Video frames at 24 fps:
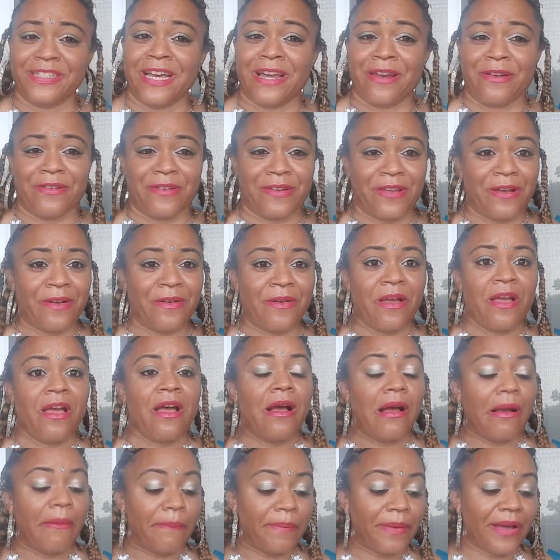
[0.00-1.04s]
I don't know.
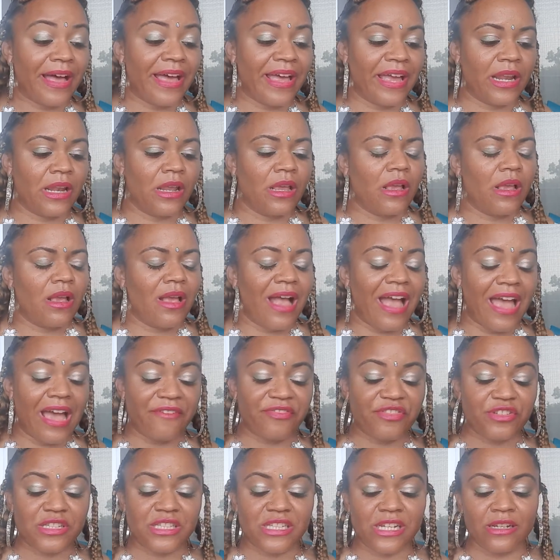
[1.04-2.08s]
But
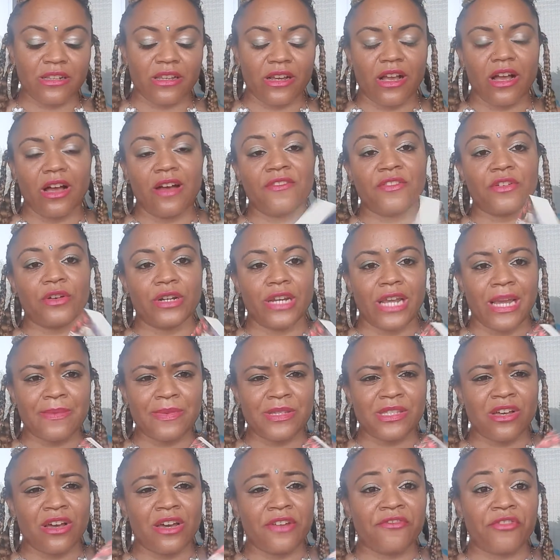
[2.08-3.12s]
after seeing the cover on
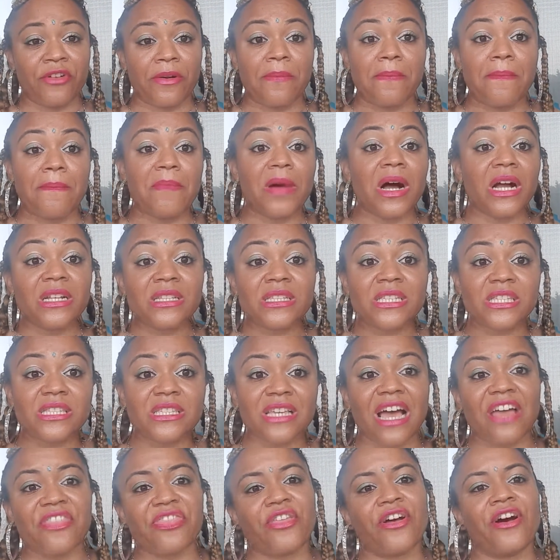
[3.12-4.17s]
Amazon for months,
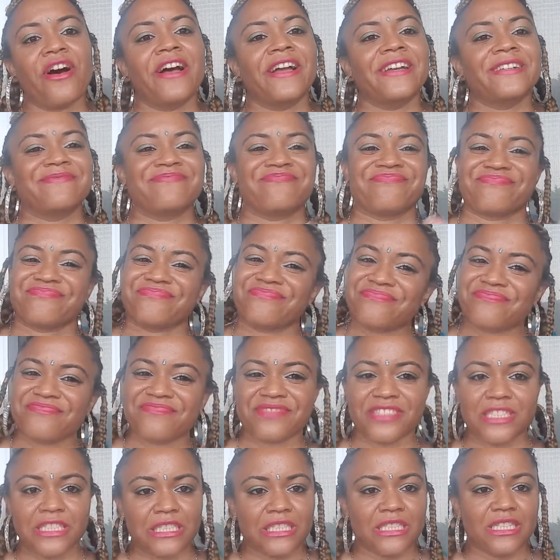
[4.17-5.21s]
I thought,
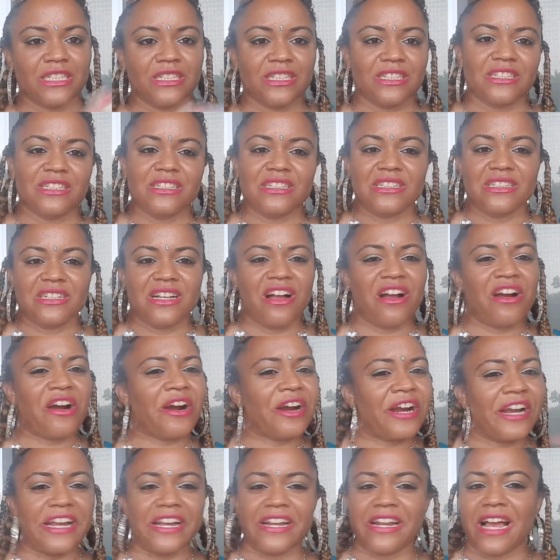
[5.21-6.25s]
all
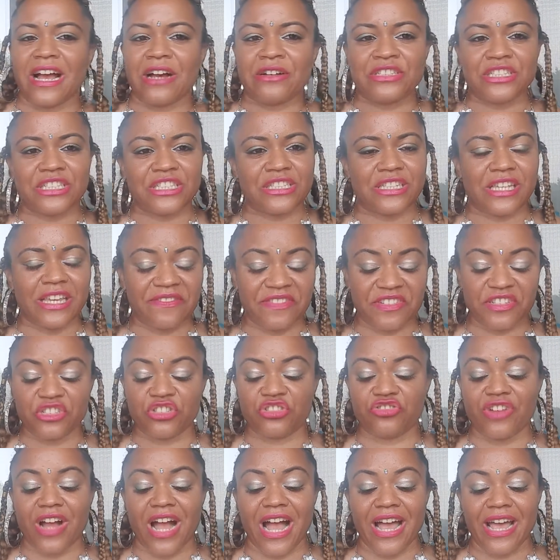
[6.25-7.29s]
right, I'll just give it a
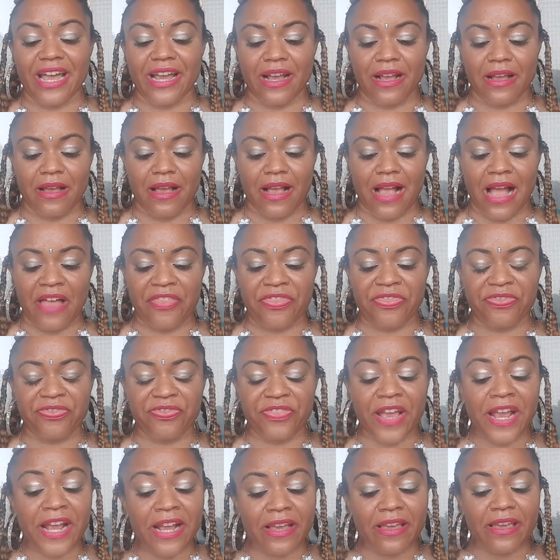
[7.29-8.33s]
try. I
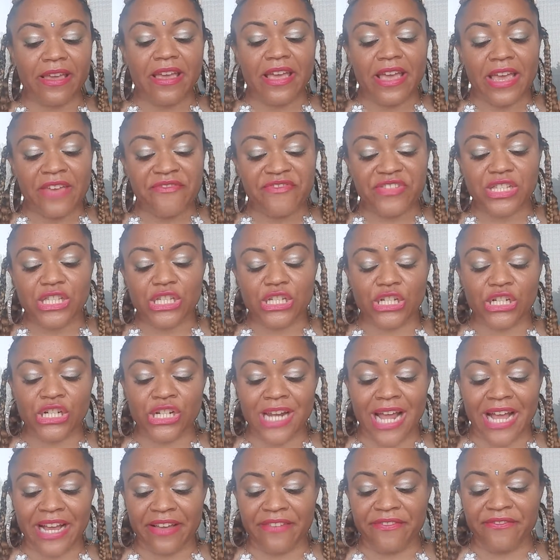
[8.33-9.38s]
think if it's good,
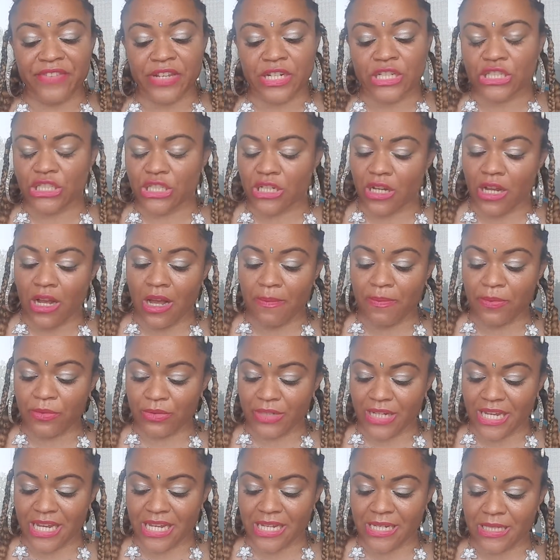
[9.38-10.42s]
I can finish in a couple
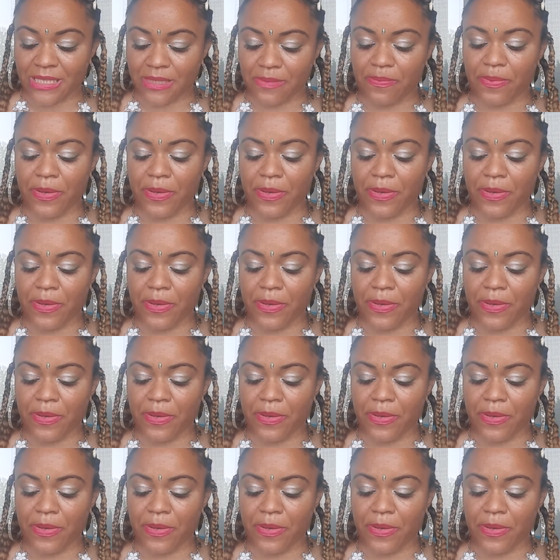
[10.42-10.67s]
days.